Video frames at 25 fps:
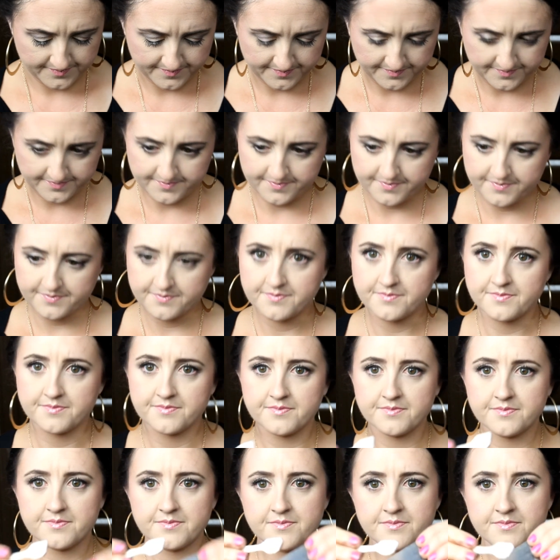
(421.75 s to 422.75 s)

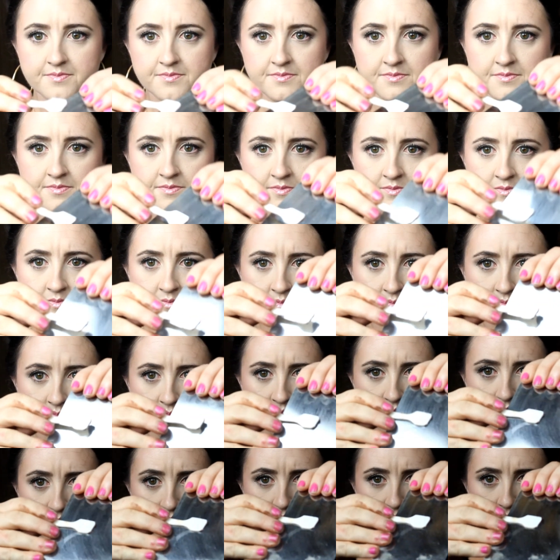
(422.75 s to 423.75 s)

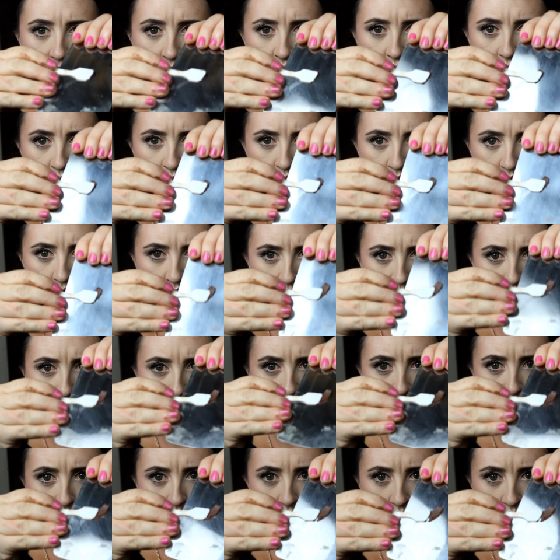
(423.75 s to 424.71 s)
[no speech]